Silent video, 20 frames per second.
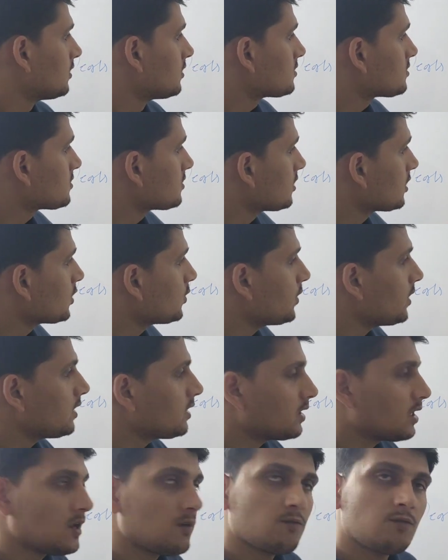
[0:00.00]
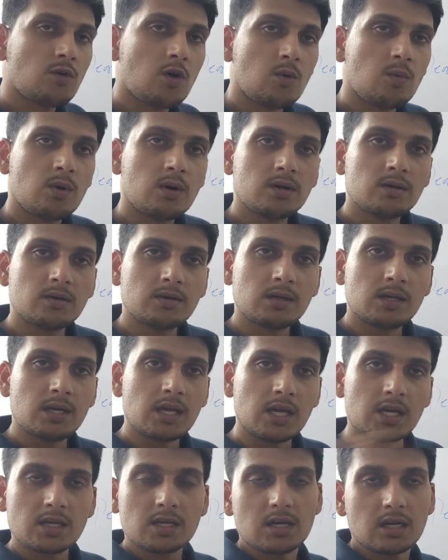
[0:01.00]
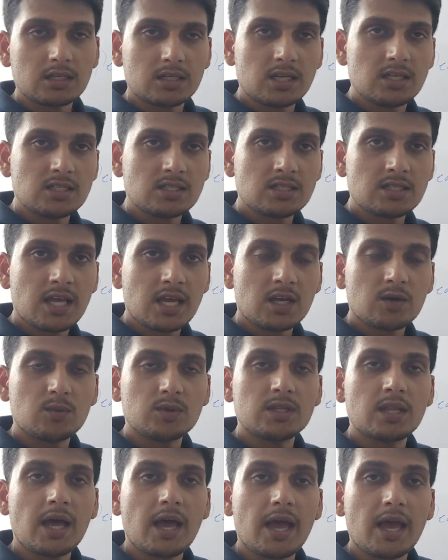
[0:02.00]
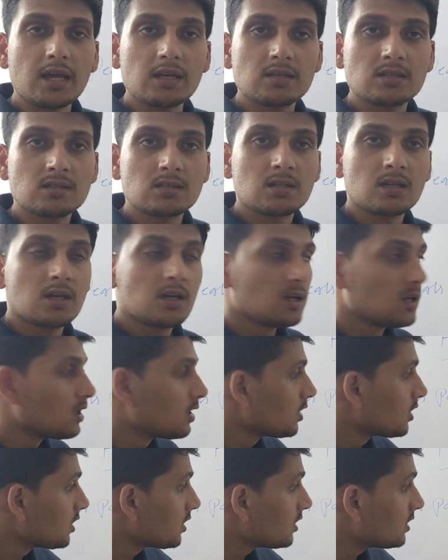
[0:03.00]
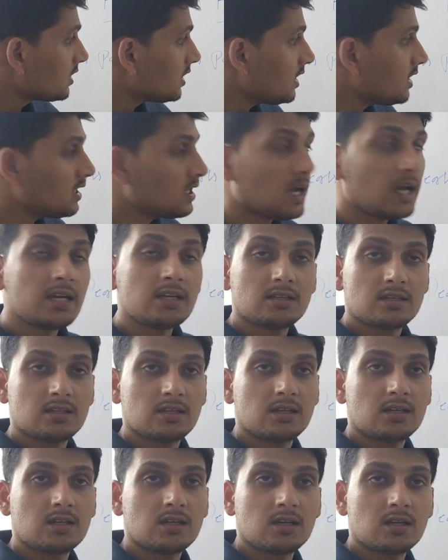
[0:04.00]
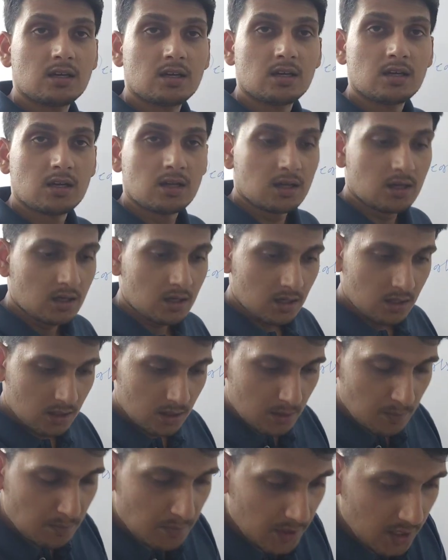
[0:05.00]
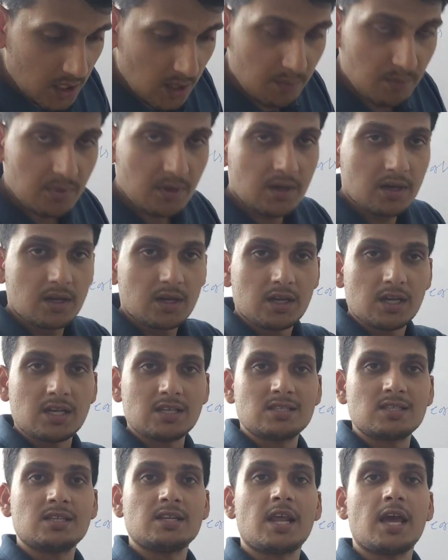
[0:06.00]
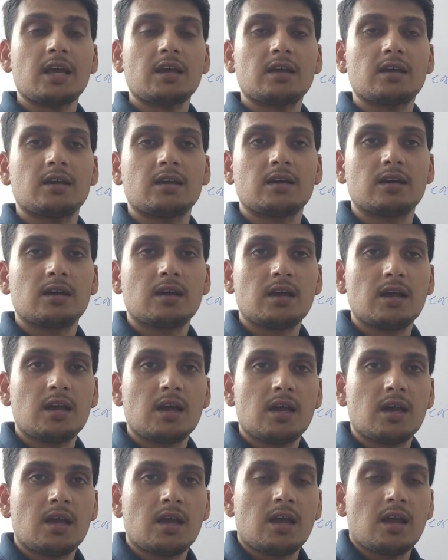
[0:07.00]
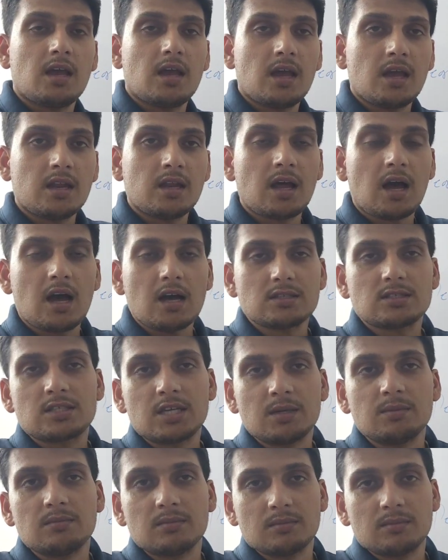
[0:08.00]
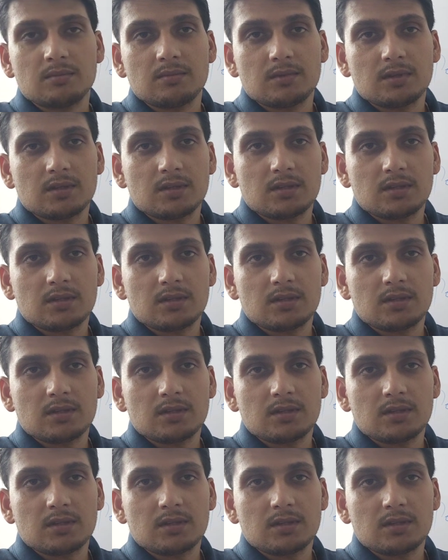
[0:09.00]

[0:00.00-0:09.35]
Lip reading: Sir Gawain came forward, he cut his neck with the axe. Green Knight picked up his neck and asked him